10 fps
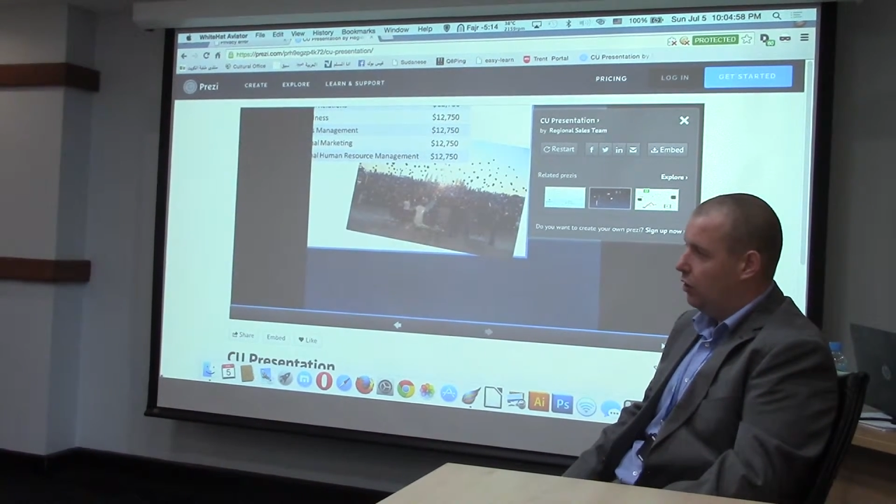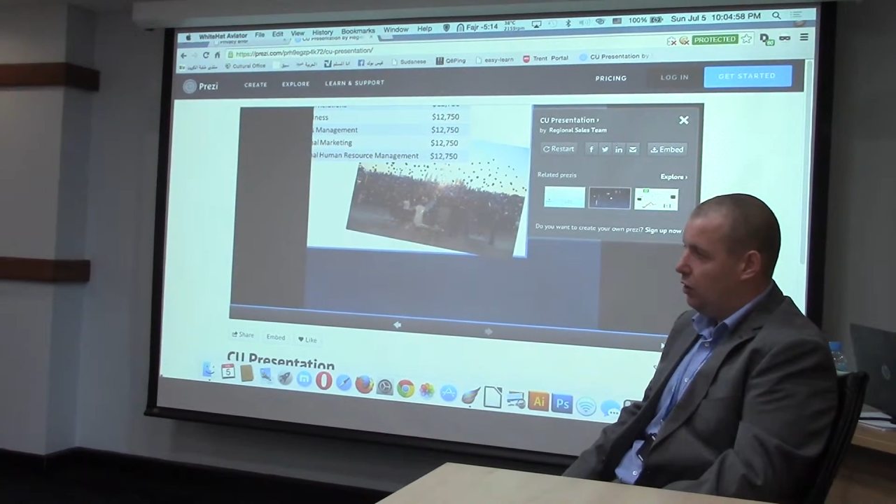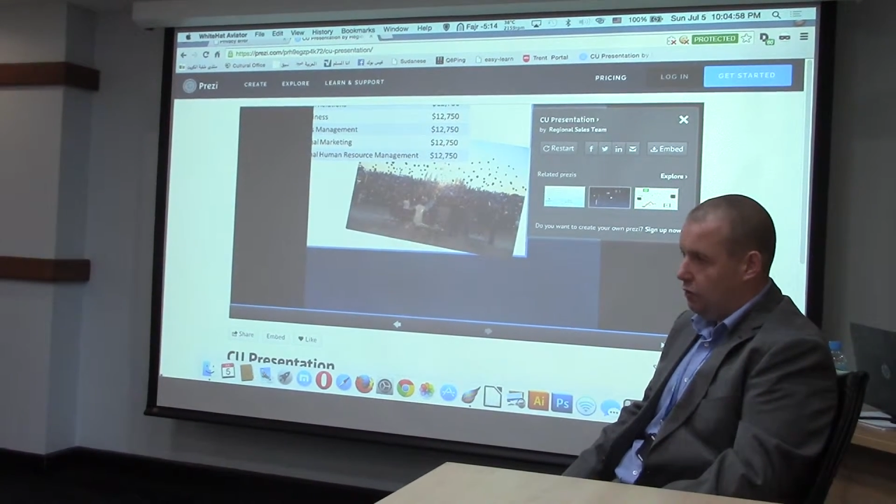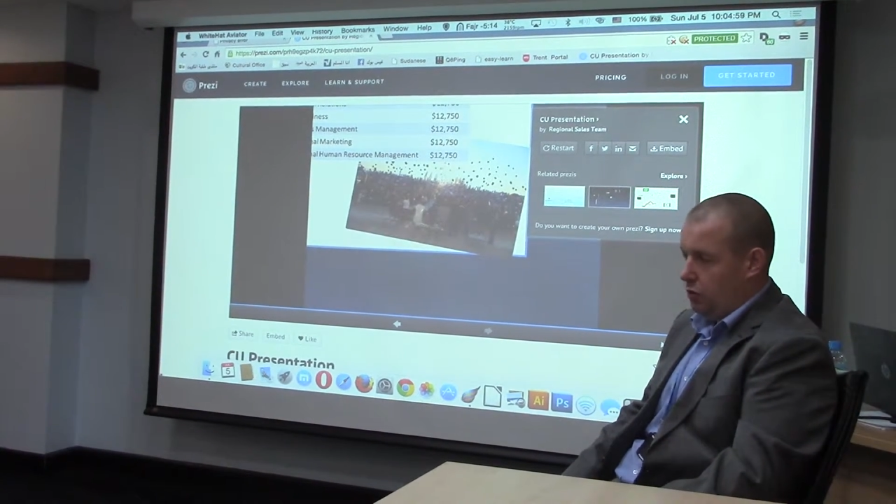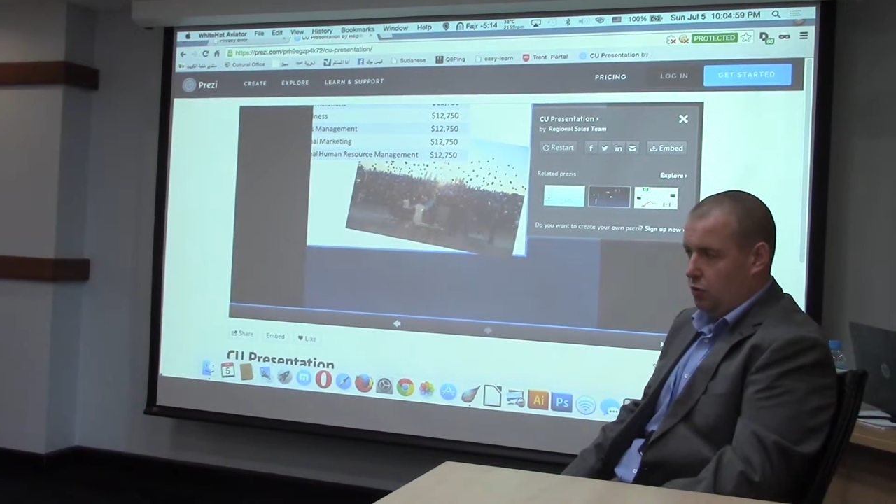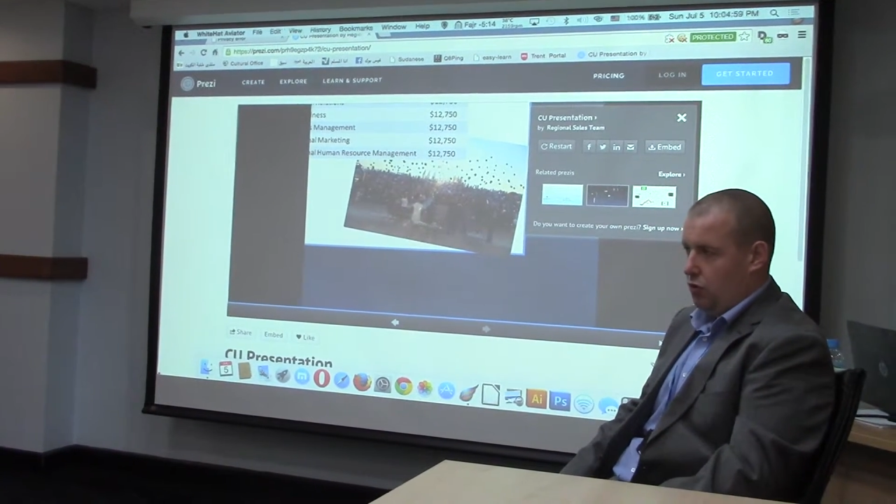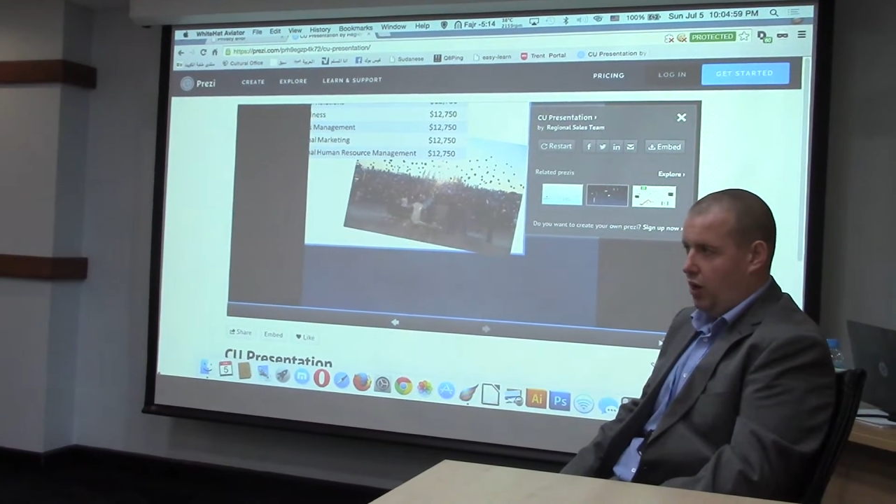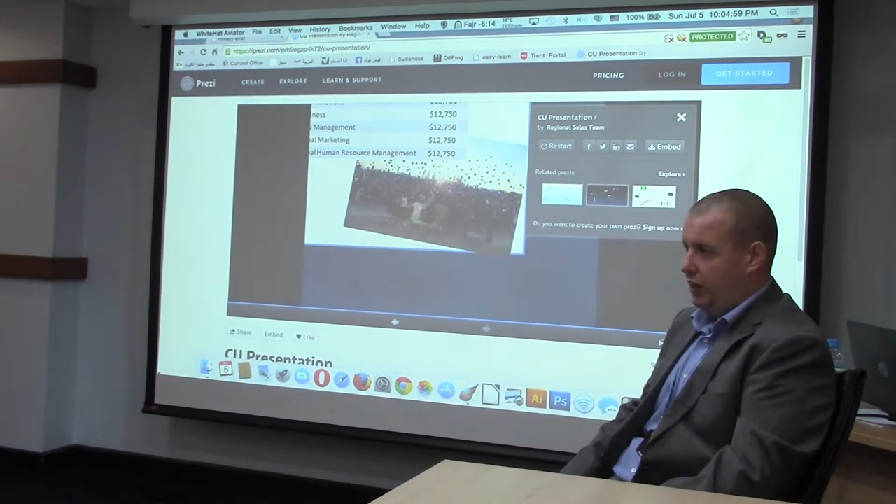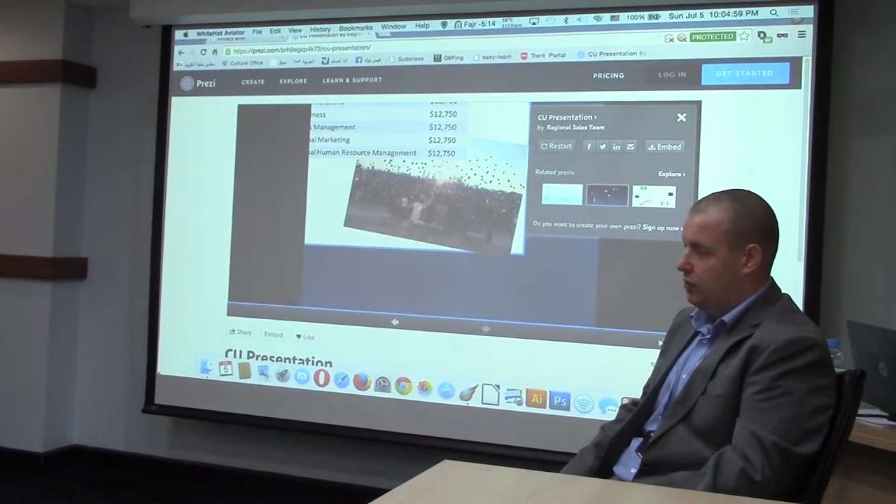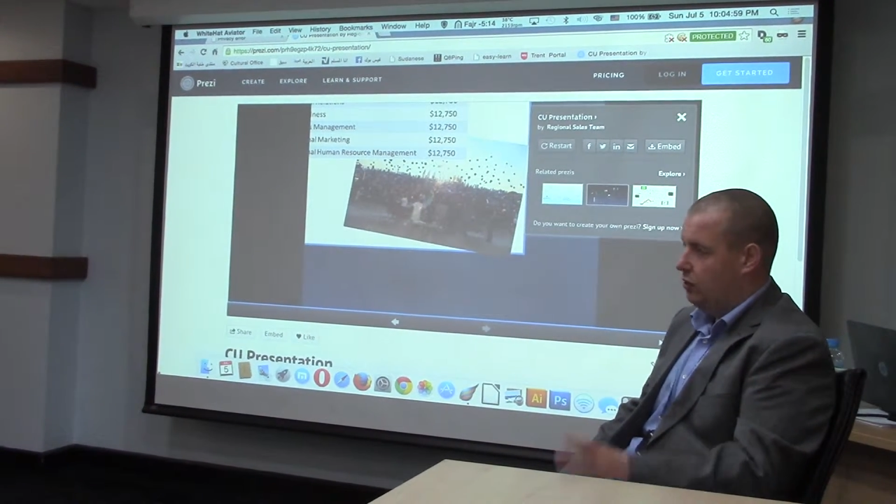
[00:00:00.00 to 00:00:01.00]
Coventry was
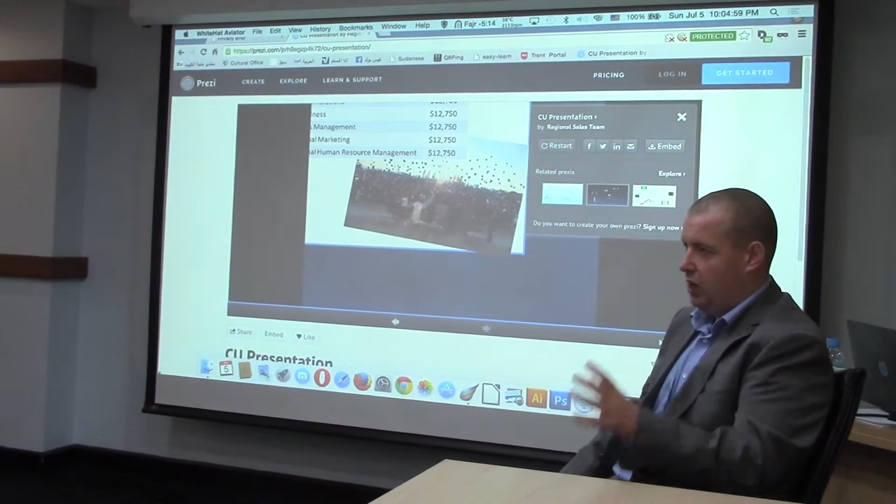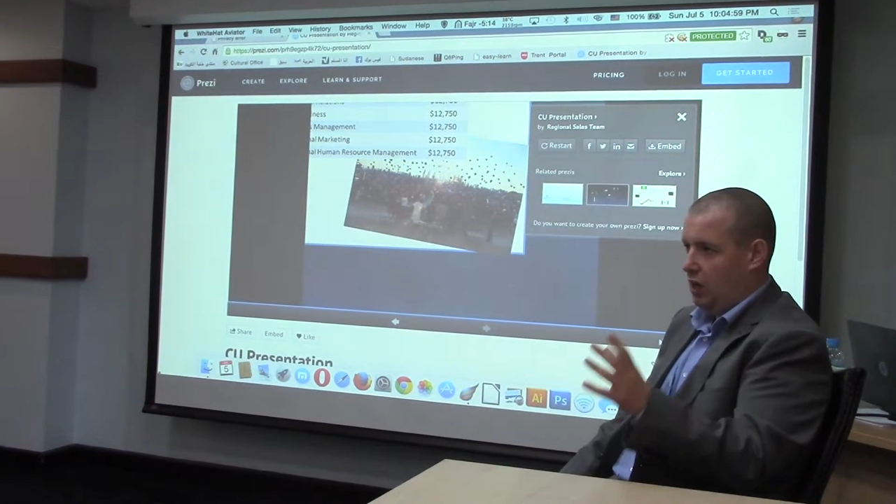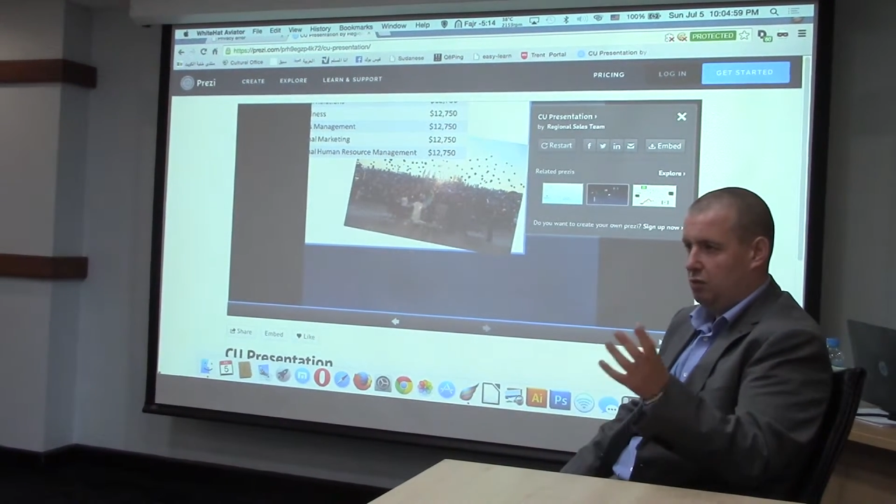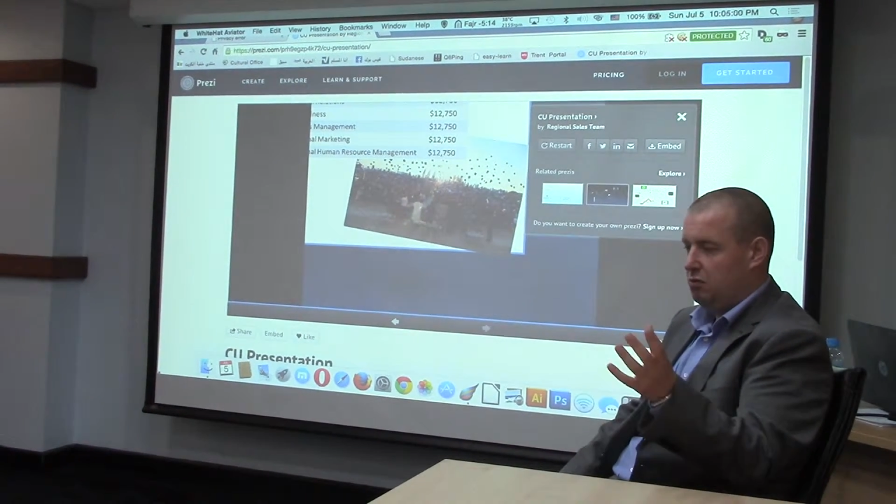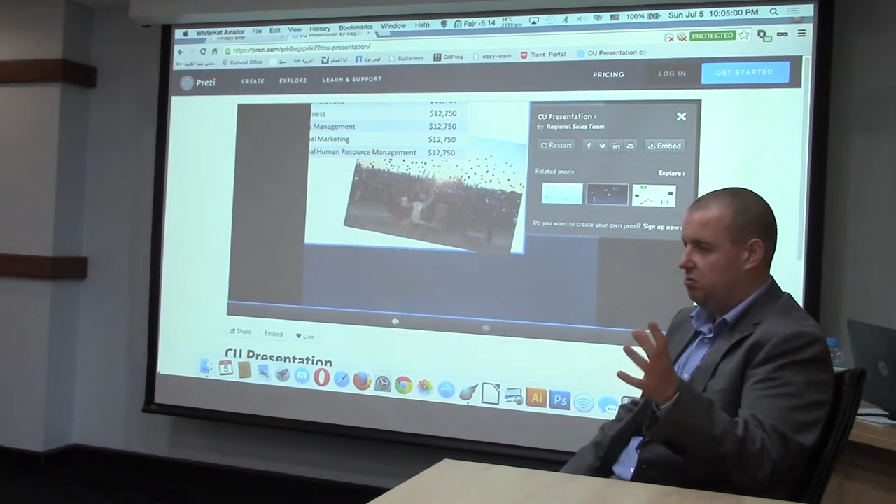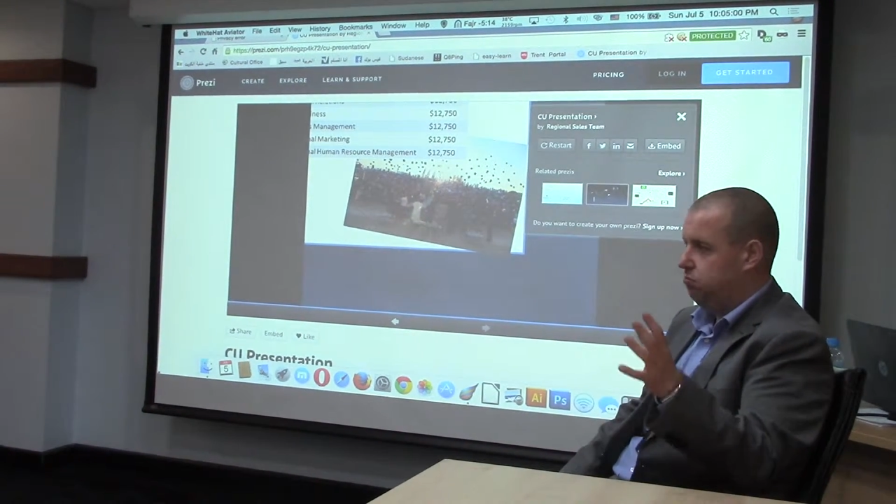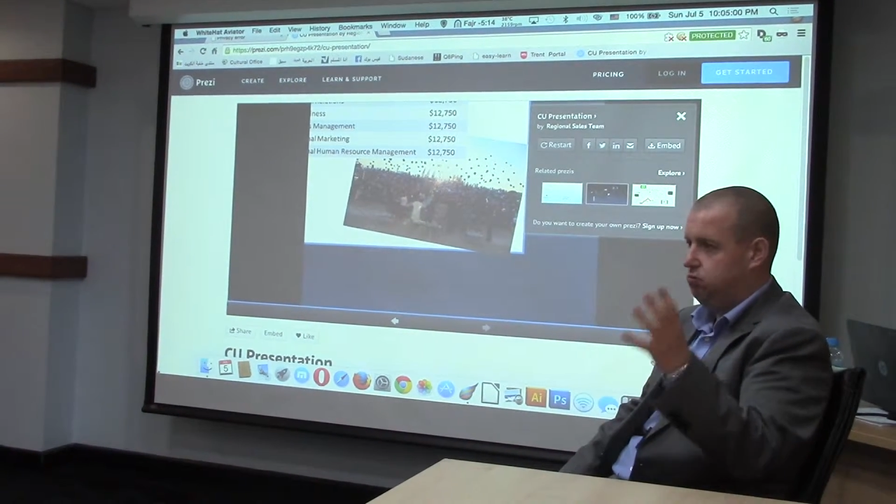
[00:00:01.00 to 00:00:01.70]
ranked around